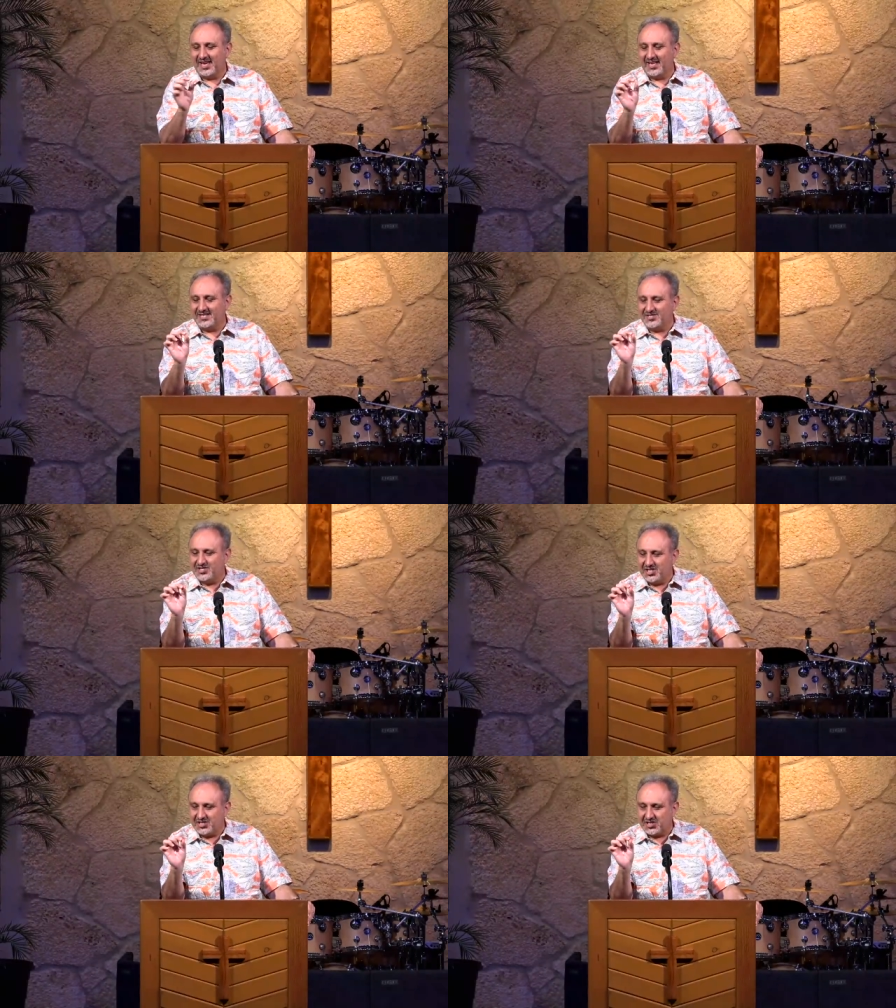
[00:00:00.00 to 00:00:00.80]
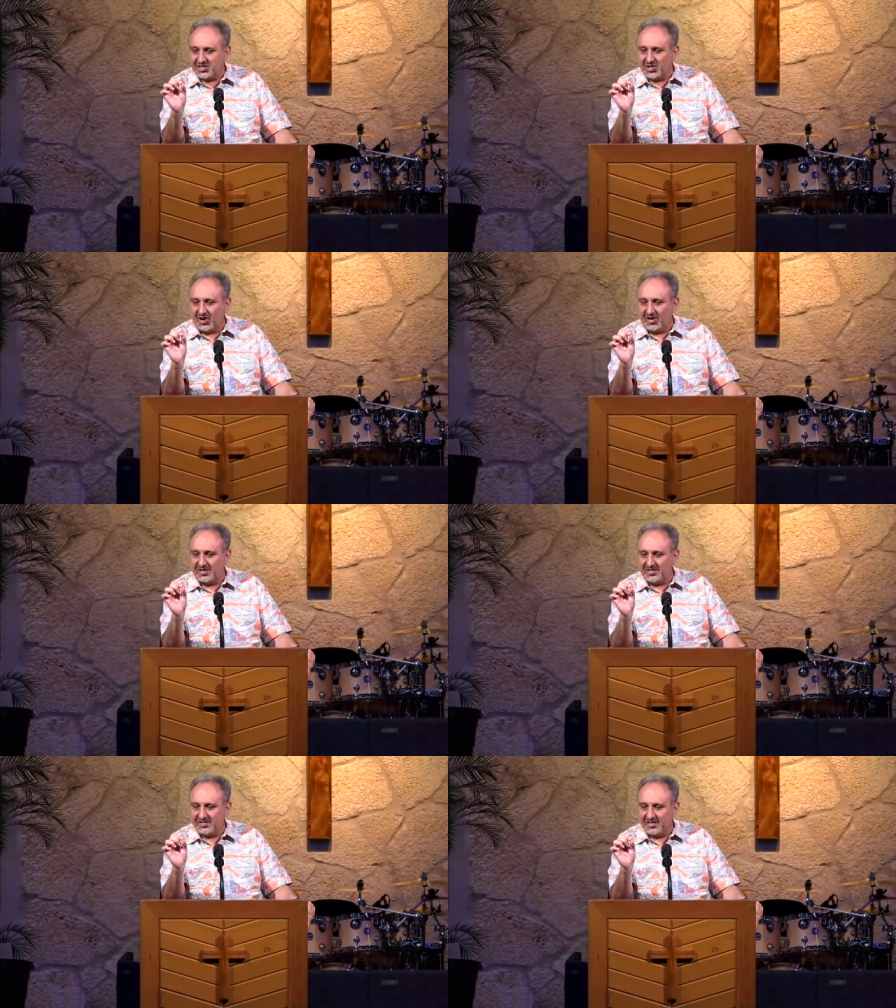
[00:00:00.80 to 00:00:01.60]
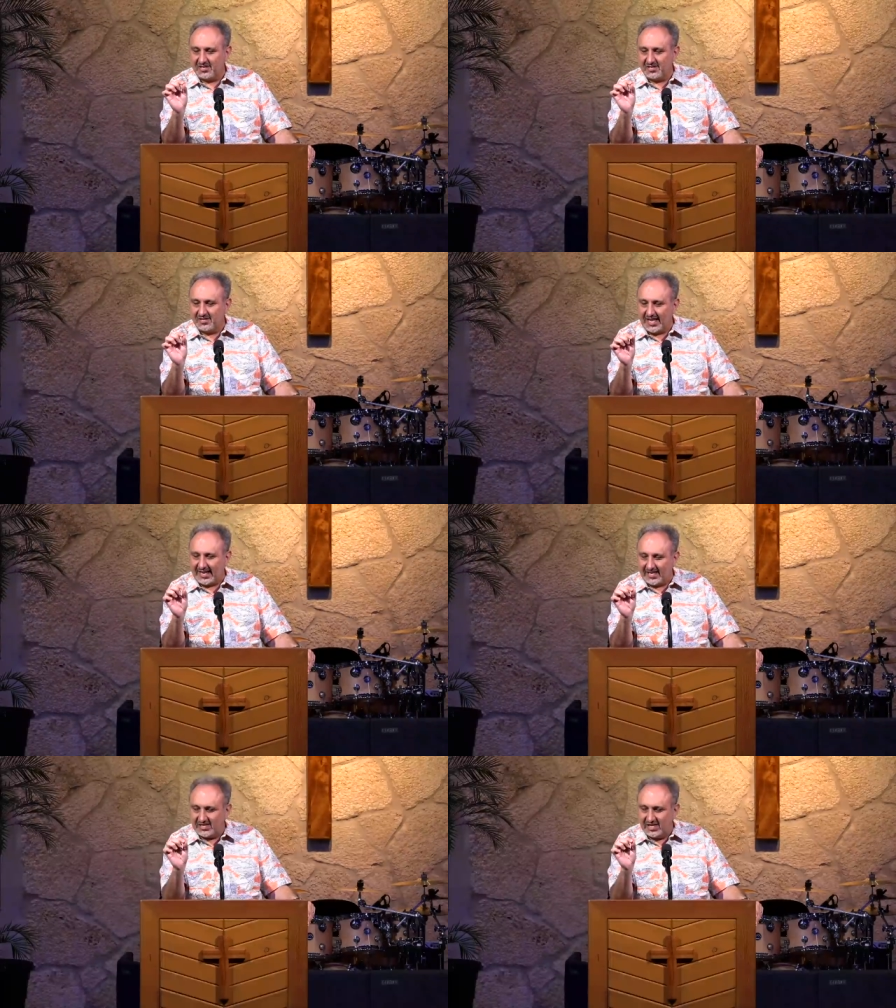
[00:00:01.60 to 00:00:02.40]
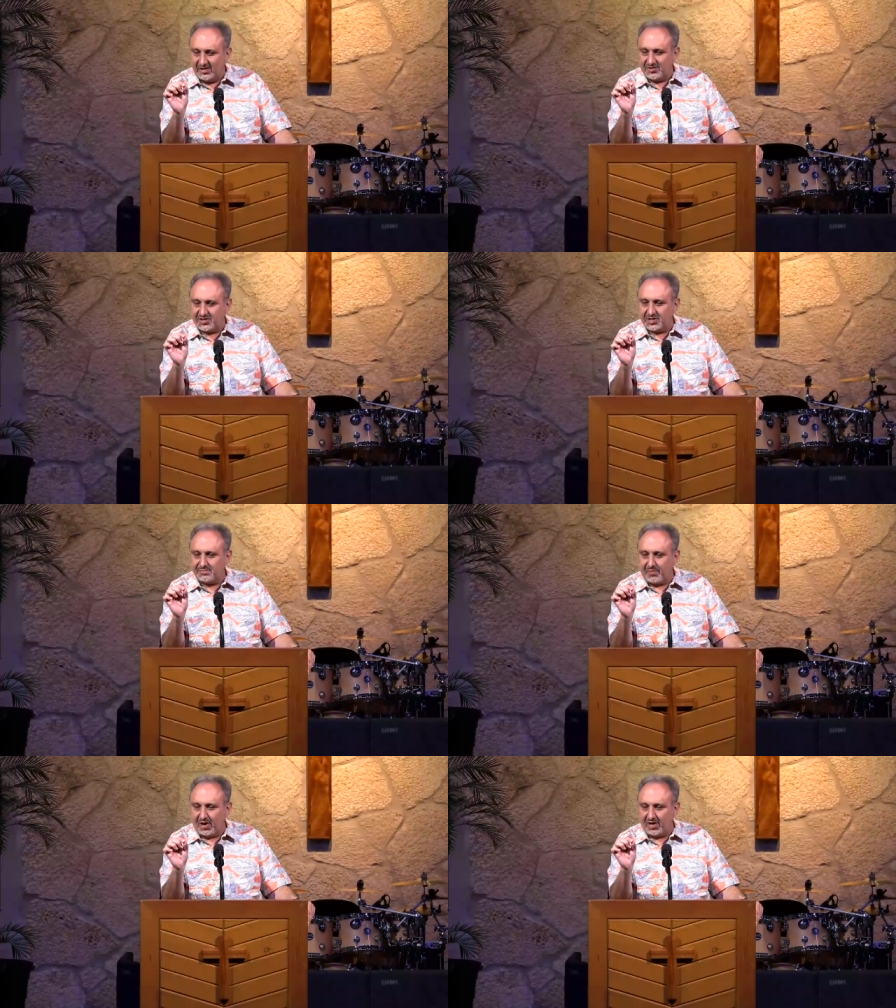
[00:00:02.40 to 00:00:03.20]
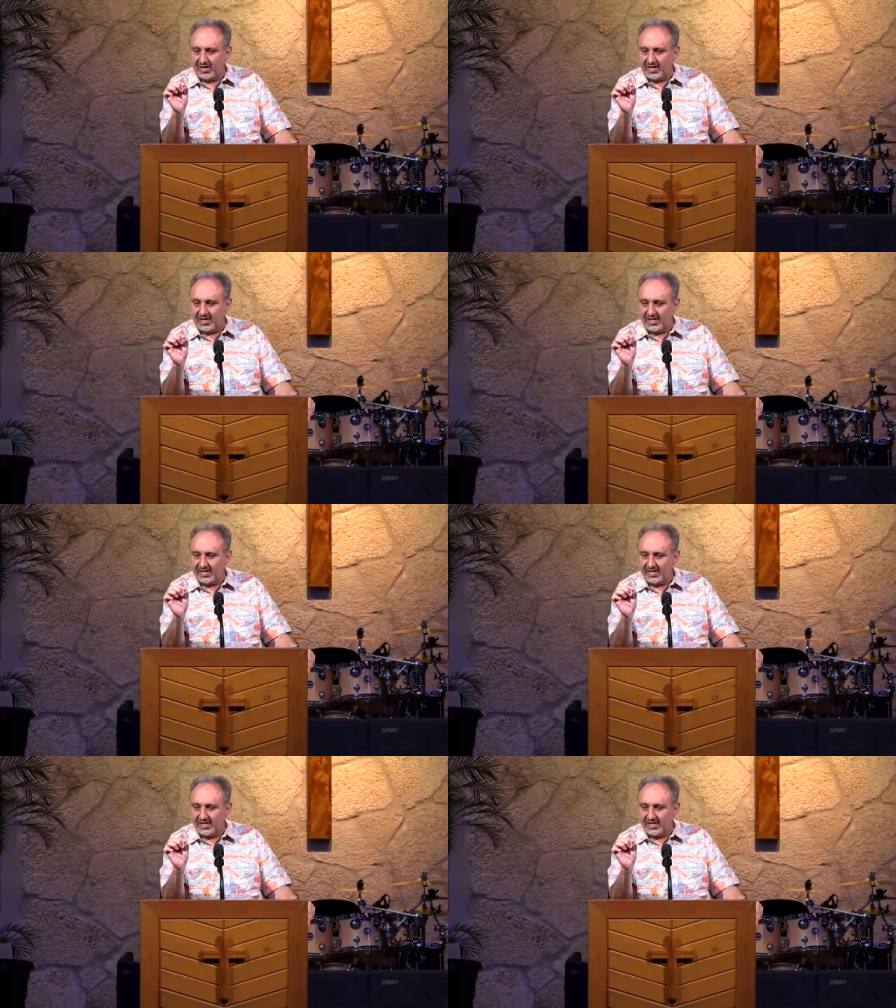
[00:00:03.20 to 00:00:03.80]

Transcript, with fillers: can just start like a little spark